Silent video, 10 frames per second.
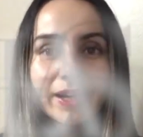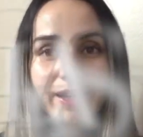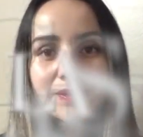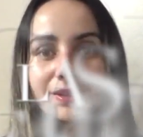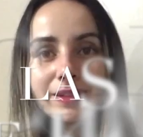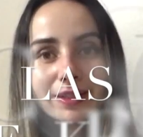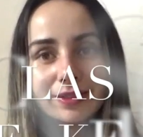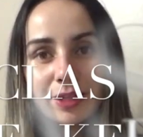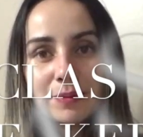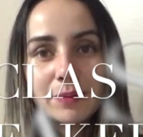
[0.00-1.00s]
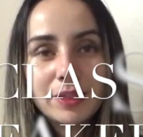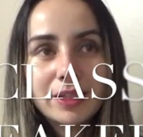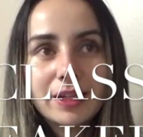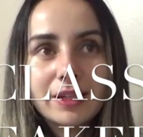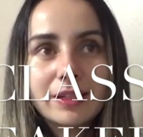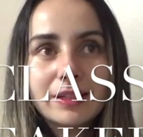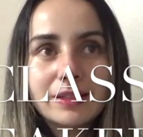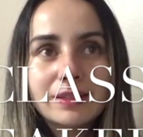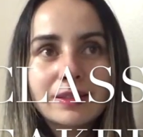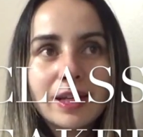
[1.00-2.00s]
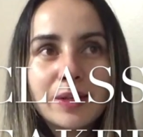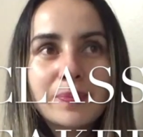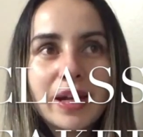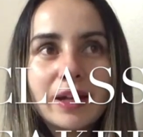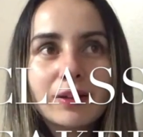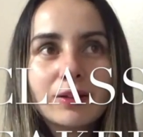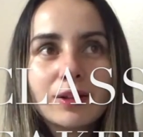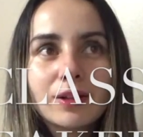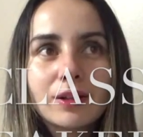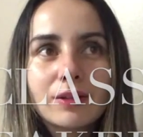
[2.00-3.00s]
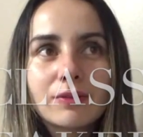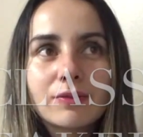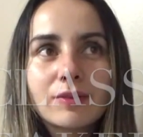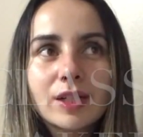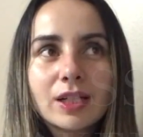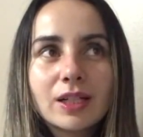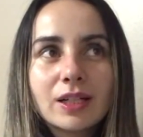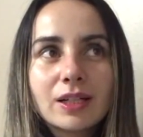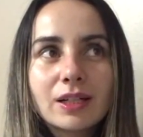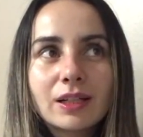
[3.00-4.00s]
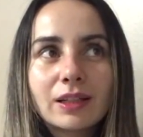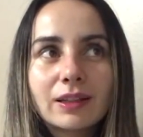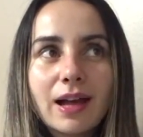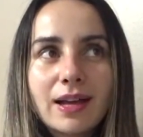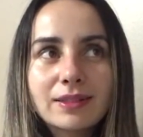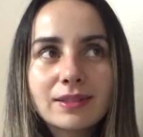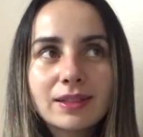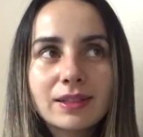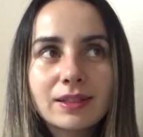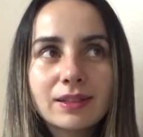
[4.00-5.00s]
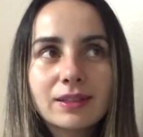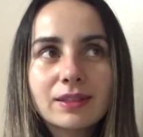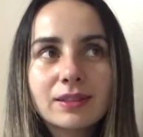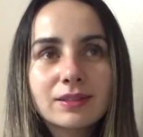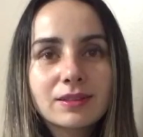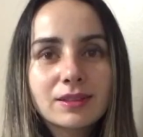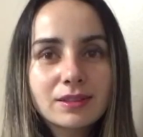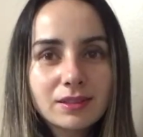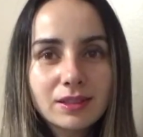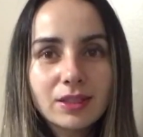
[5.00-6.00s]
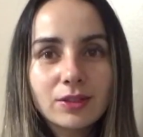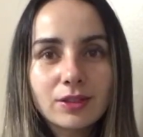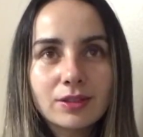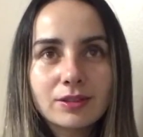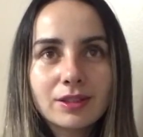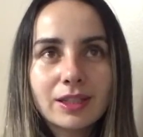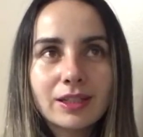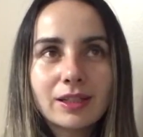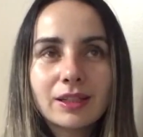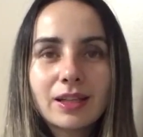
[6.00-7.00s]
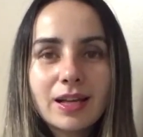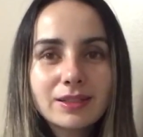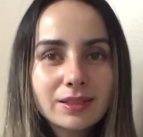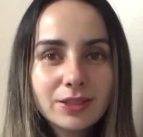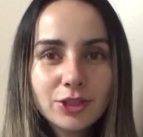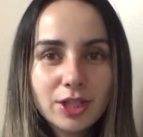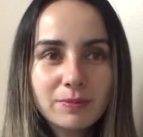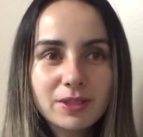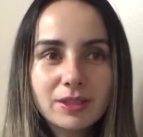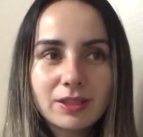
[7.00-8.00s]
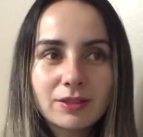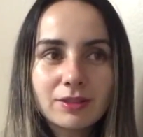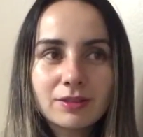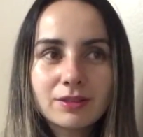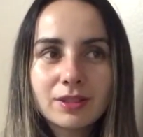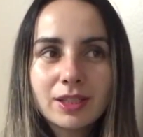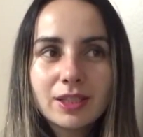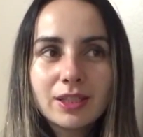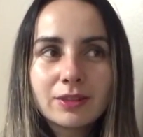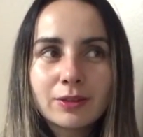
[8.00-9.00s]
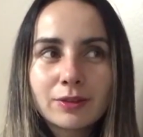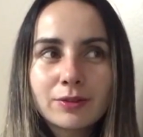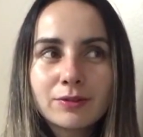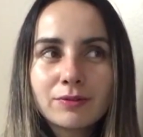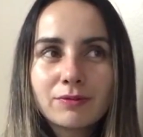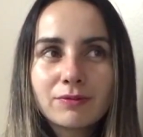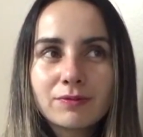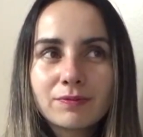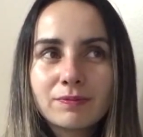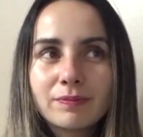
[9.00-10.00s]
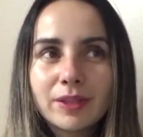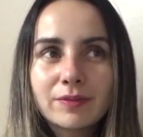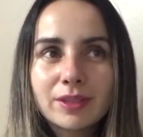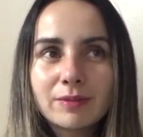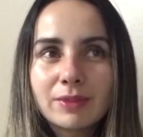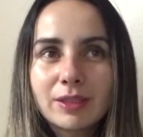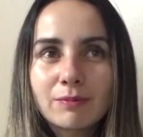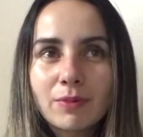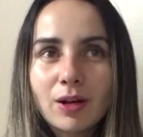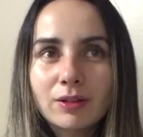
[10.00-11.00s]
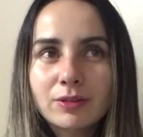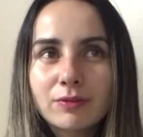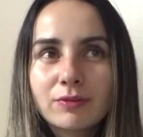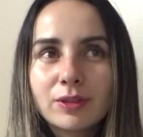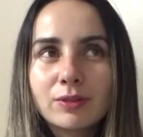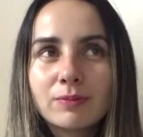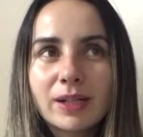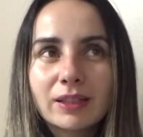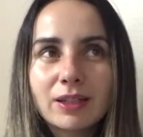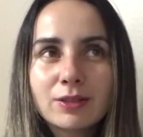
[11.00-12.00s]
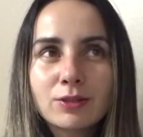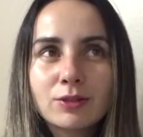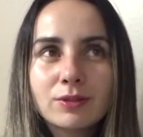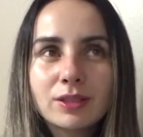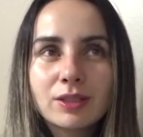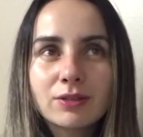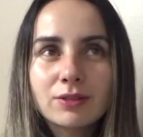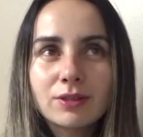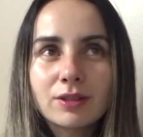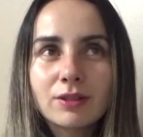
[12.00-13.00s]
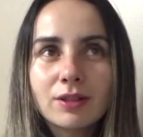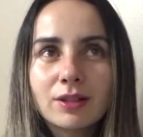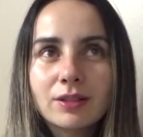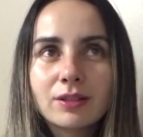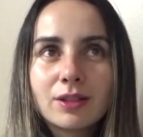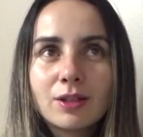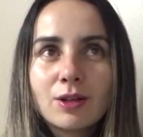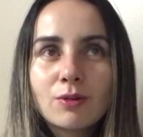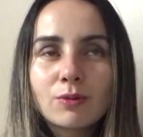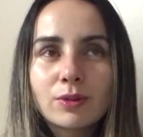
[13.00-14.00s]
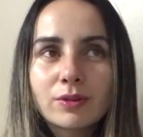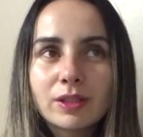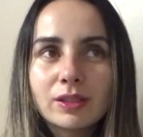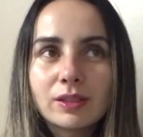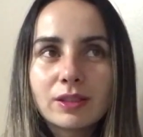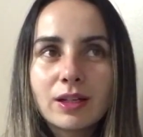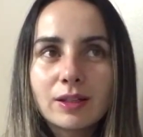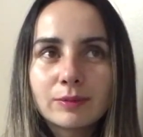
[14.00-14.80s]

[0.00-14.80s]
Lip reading: And the next item I want to get is a pair of classic sneakers, like classic shaped sneakers. And I know you may have seen me unbox a few. My last two sneakers I got were the